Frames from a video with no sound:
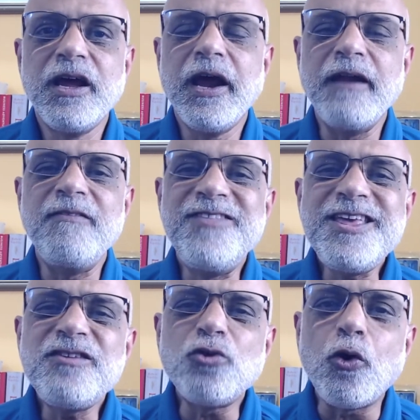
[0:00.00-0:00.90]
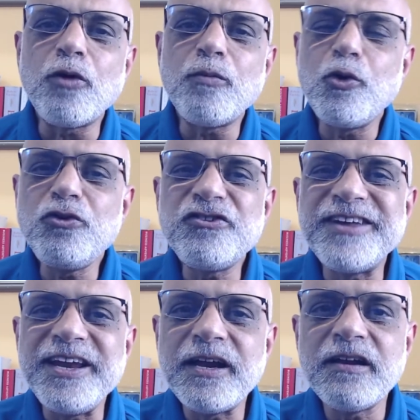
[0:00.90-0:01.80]
and these hormones
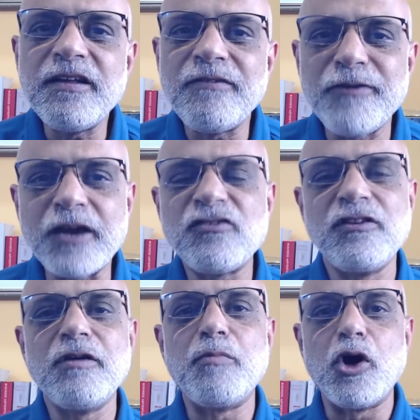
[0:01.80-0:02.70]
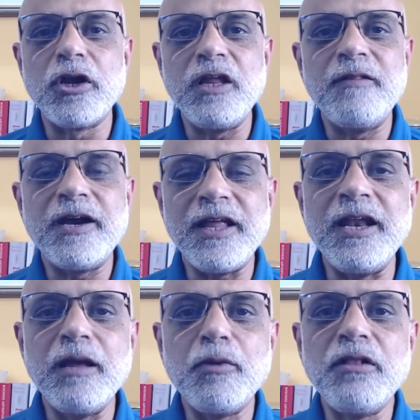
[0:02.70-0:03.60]
create the effects in the body that
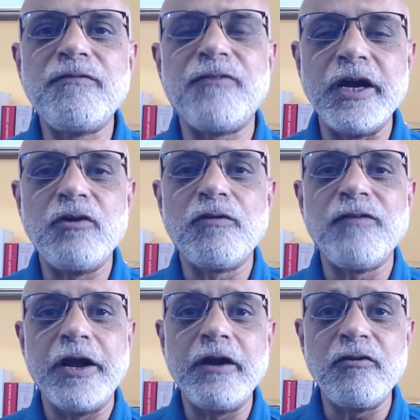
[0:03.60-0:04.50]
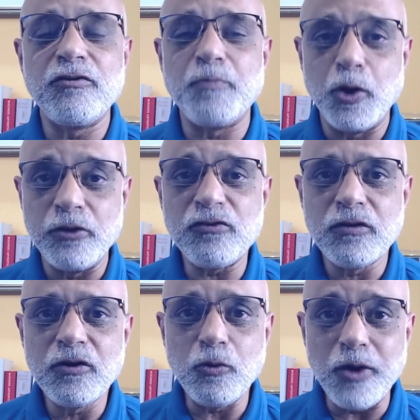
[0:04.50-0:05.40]
enable the fight or flight response
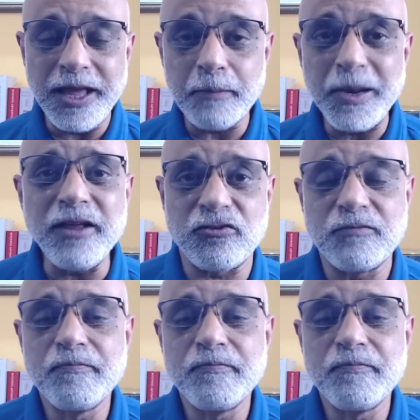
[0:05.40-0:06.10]
to take place.